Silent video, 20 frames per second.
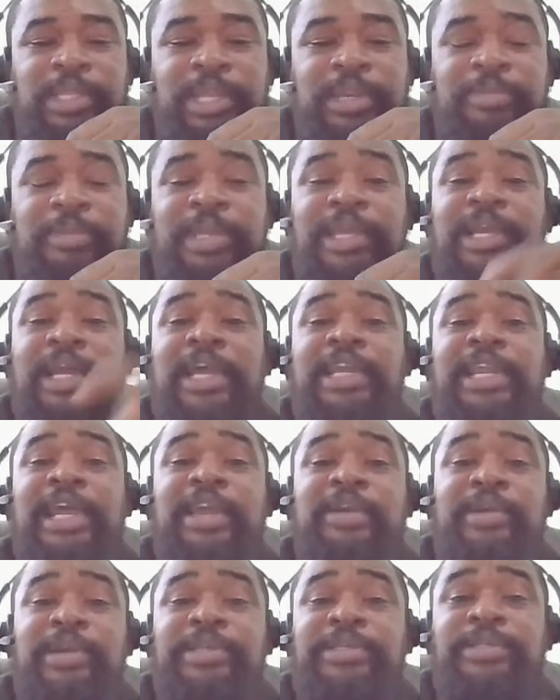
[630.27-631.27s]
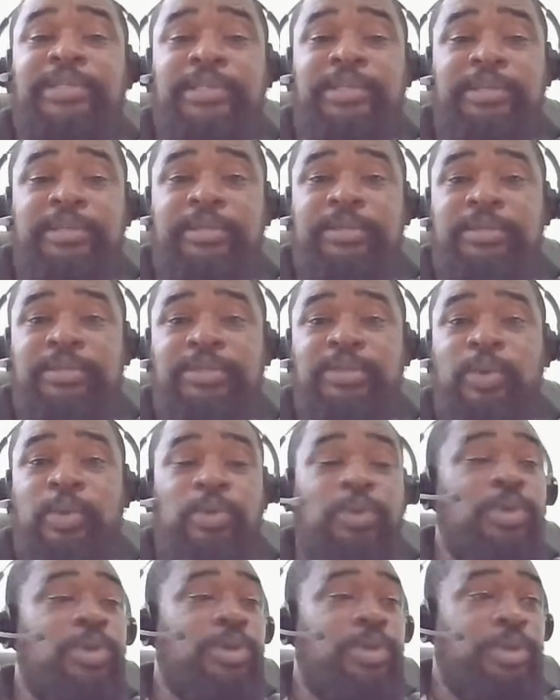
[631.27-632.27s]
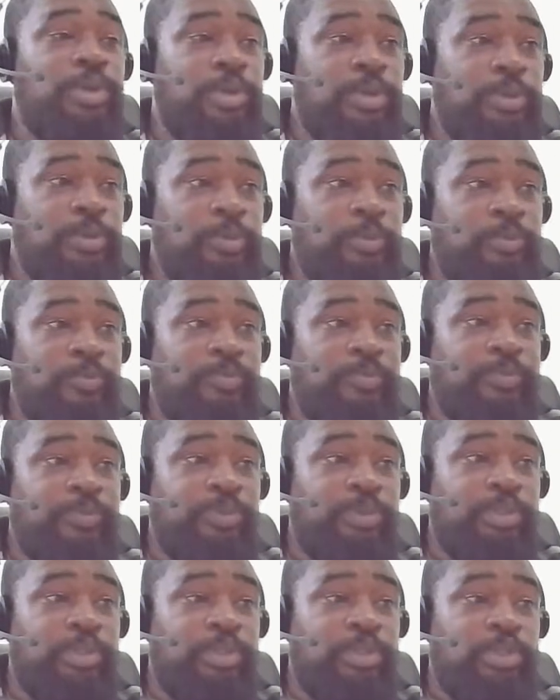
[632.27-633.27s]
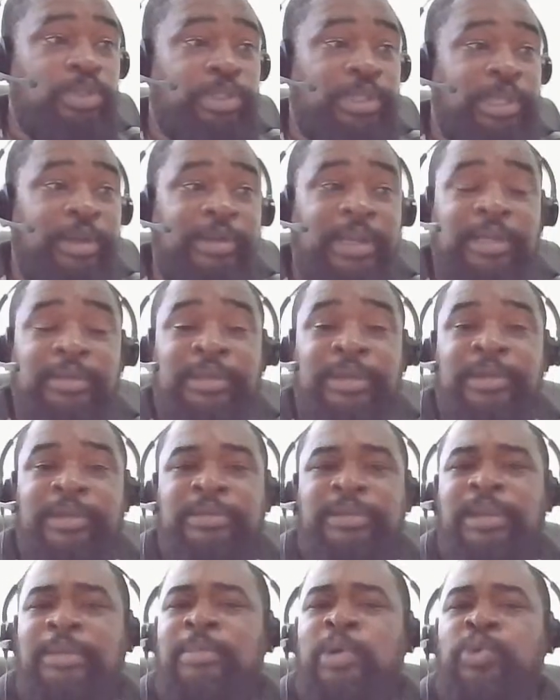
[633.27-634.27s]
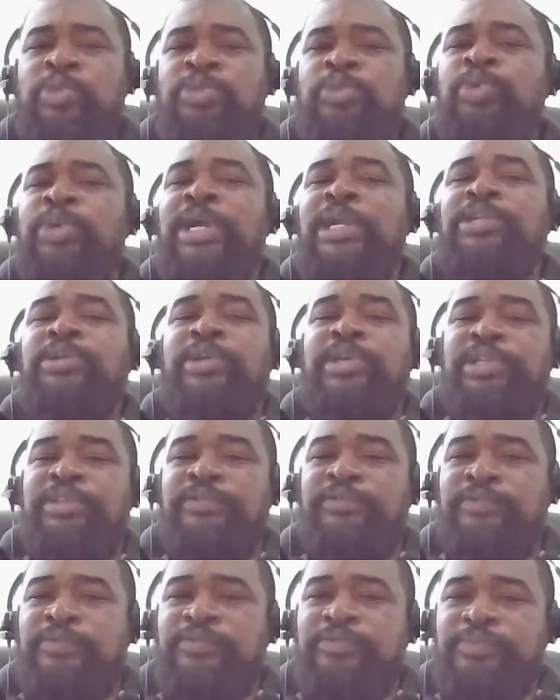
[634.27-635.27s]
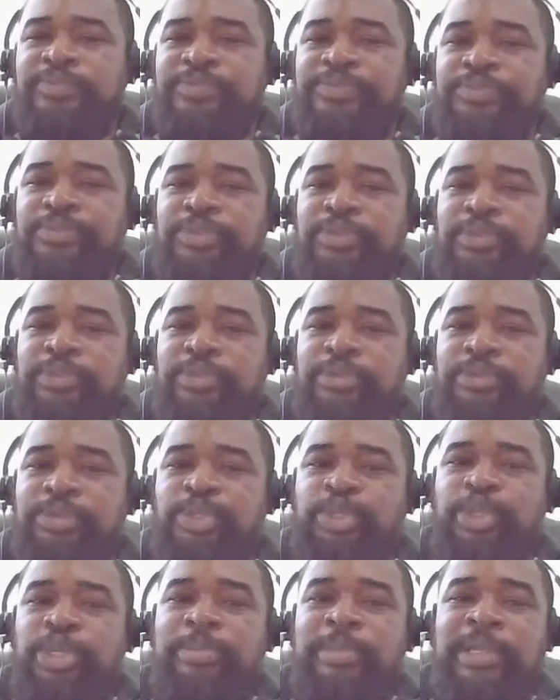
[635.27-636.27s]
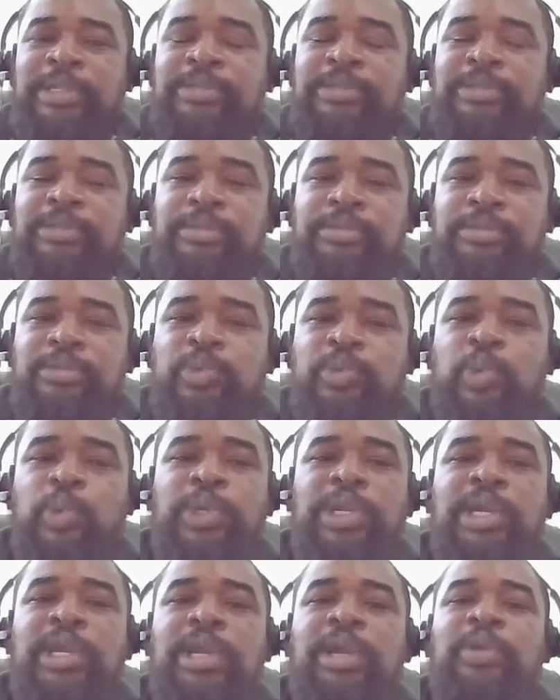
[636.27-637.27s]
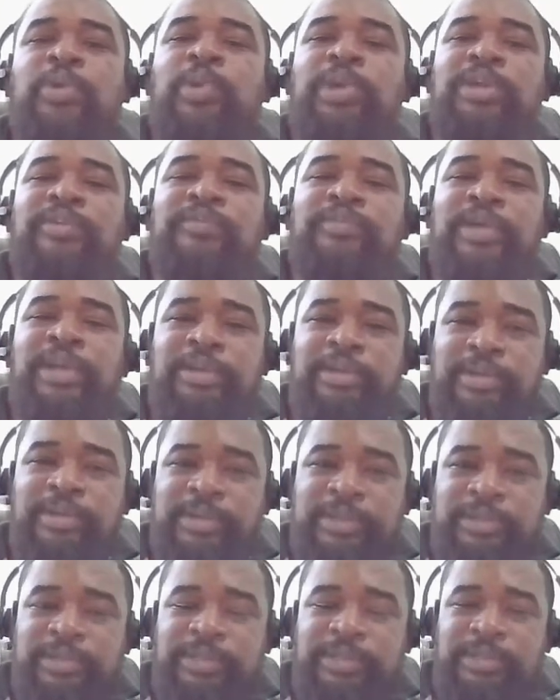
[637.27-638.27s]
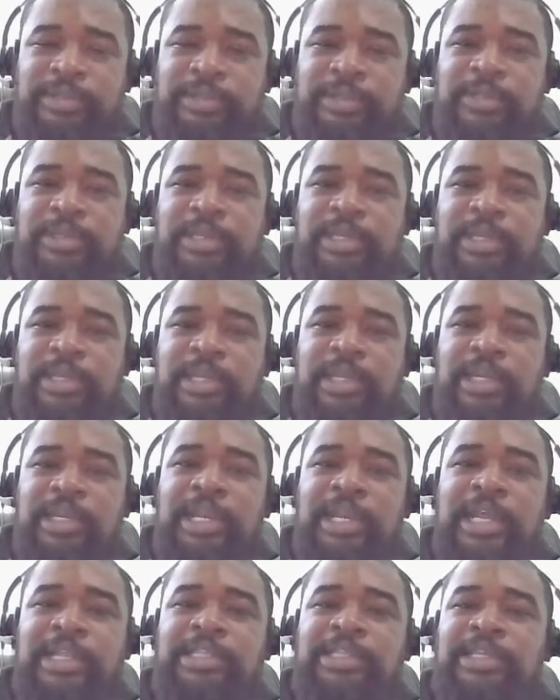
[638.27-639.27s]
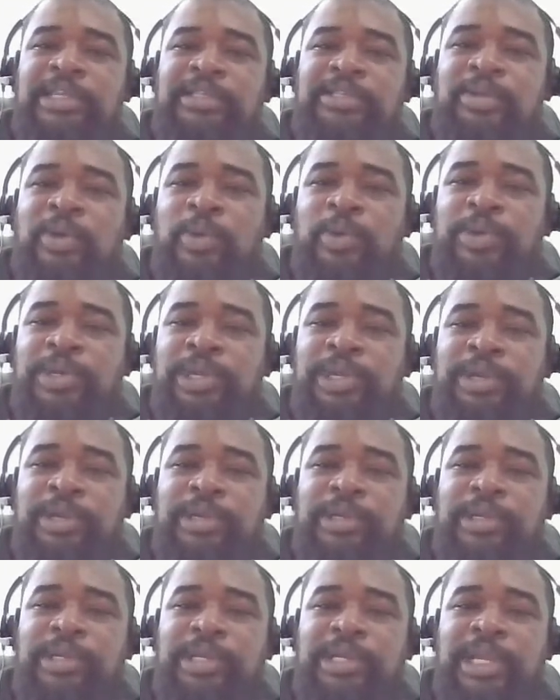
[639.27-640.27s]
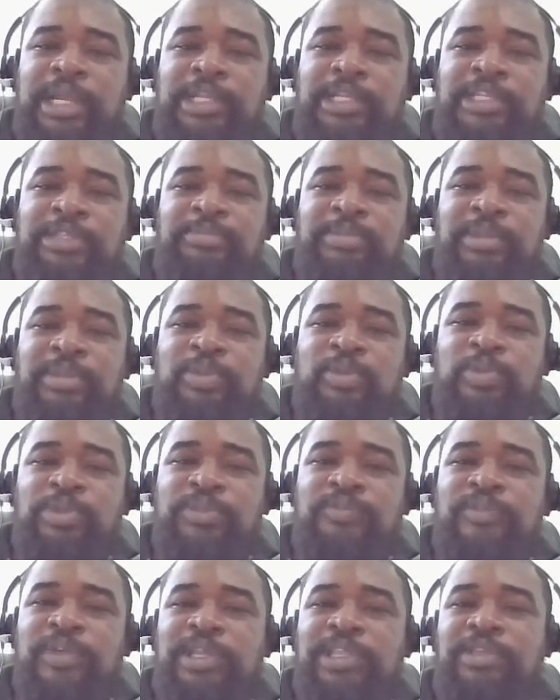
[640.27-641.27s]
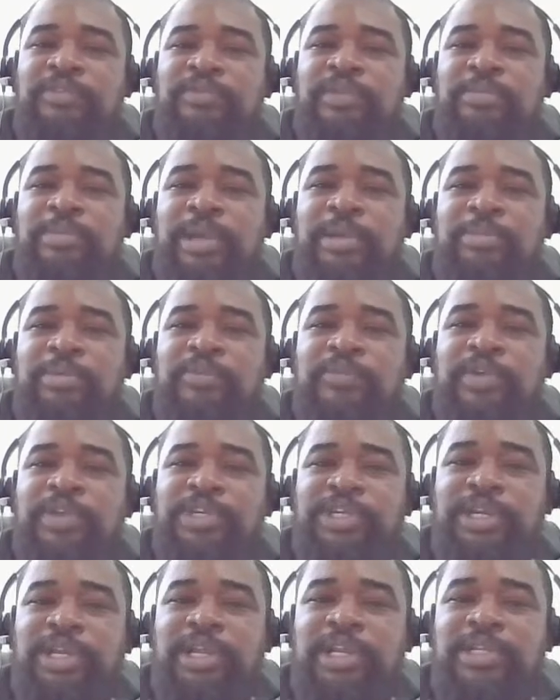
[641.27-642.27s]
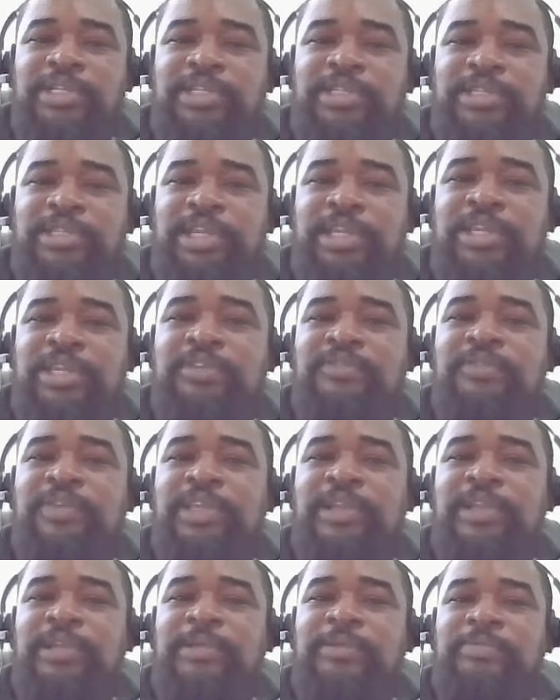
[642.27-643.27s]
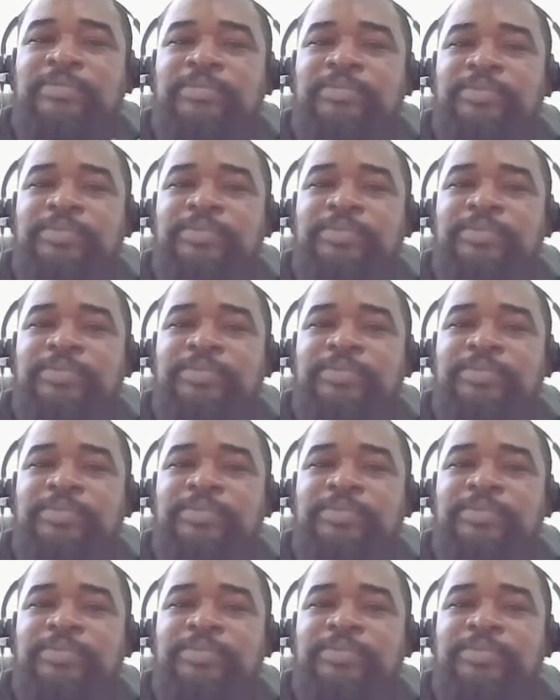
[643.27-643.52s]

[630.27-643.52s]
But anyway, I digress. So there are about 3 alternative treatments to the coronavirus that is out there that is being used effectively by professionals in the field.